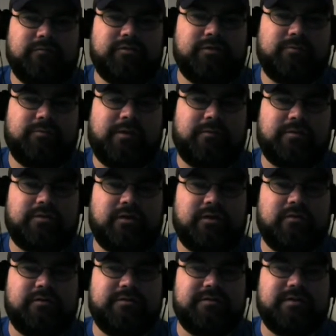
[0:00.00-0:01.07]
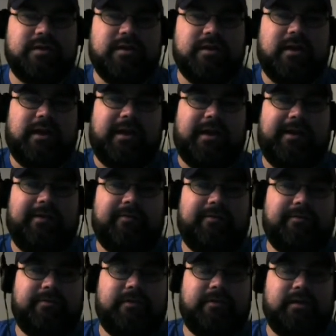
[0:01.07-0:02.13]
Superman Returns
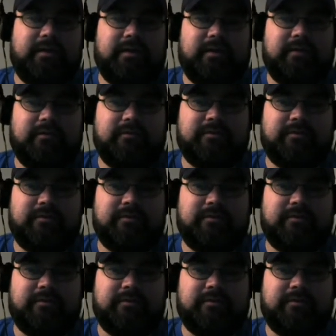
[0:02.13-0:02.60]
and the